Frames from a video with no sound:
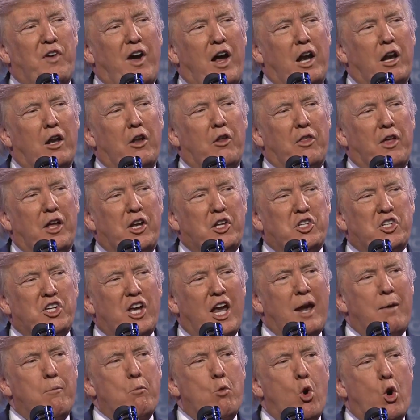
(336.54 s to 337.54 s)
follow that
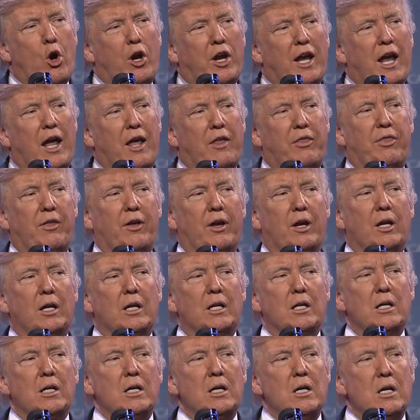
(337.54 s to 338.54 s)
same work ethic,
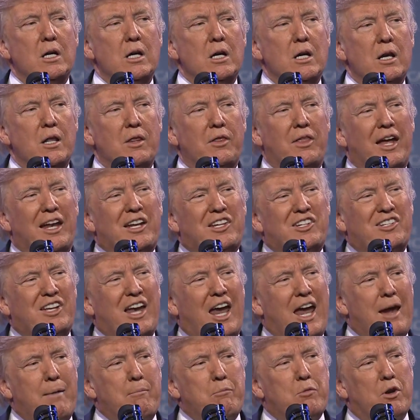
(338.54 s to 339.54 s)
that
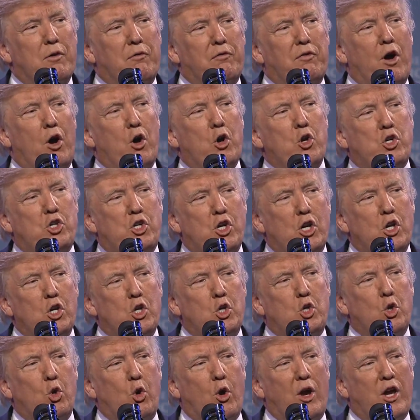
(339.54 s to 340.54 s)
same
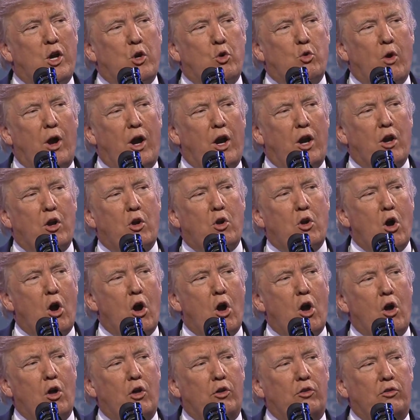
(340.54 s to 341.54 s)
devotion to a greater
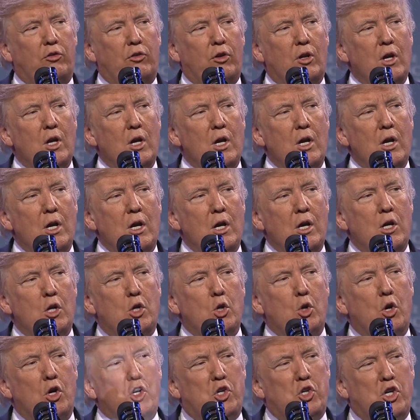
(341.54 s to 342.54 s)
cause,
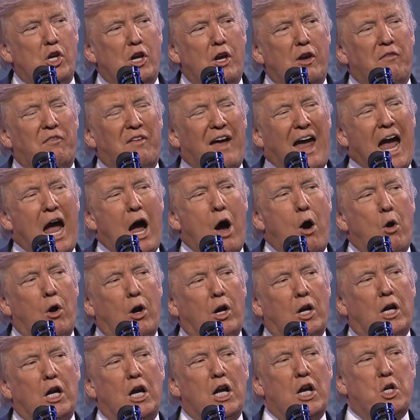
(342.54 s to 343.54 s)
to achieve
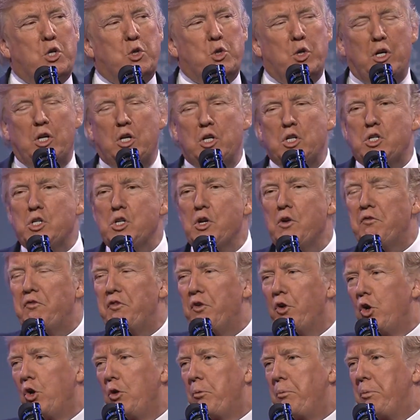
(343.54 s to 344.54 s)
our country's
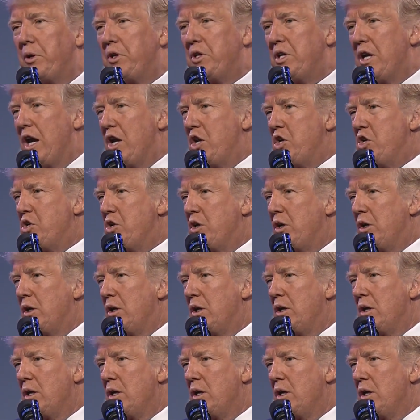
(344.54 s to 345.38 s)
full potential.